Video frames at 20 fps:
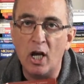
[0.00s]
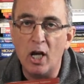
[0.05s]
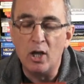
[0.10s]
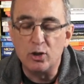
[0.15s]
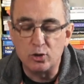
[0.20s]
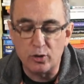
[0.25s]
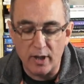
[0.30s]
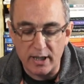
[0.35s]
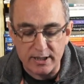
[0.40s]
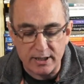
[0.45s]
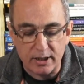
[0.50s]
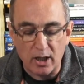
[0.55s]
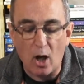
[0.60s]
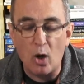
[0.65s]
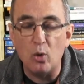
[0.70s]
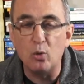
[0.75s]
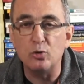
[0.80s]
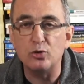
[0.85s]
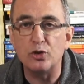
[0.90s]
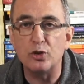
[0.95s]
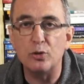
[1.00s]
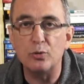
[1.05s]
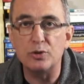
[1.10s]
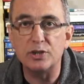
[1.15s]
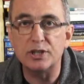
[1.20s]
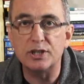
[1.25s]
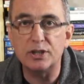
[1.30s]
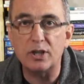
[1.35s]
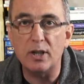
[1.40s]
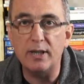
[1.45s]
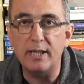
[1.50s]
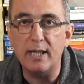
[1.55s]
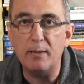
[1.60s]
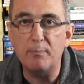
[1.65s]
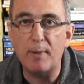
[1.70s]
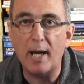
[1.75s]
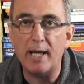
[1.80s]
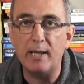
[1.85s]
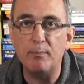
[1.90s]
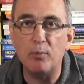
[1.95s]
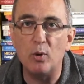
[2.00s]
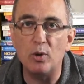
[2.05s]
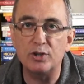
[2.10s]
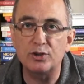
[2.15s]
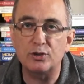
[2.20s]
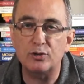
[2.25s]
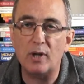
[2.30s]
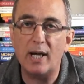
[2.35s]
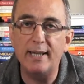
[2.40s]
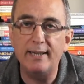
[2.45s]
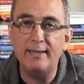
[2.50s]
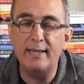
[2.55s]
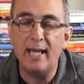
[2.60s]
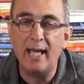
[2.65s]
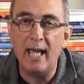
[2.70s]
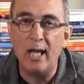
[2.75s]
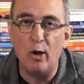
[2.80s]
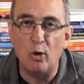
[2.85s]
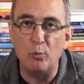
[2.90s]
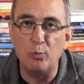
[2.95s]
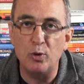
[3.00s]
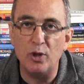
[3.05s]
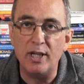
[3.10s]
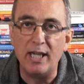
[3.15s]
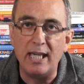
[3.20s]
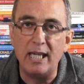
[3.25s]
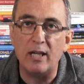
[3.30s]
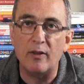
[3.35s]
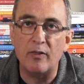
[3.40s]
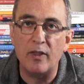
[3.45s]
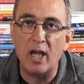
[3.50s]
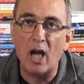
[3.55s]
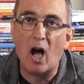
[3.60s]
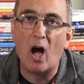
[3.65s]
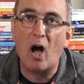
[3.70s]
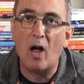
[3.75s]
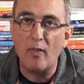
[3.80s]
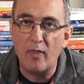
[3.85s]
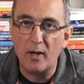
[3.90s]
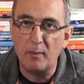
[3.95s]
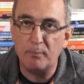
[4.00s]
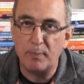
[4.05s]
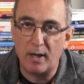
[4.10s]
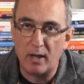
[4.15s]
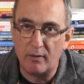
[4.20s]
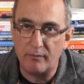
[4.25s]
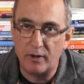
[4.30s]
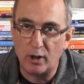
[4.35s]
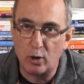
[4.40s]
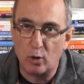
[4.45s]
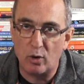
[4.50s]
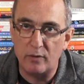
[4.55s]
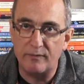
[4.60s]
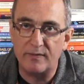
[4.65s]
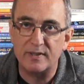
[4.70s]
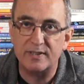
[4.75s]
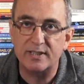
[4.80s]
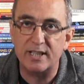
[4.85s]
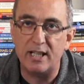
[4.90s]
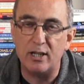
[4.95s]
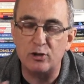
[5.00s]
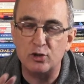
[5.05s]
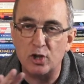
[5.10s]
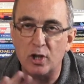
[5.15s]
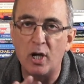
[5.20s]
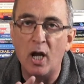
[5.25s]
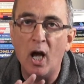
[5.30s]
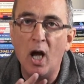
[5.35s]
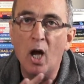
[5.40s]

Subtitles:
So this cultural study Bible is trying to help you hear the other bit of the conversation,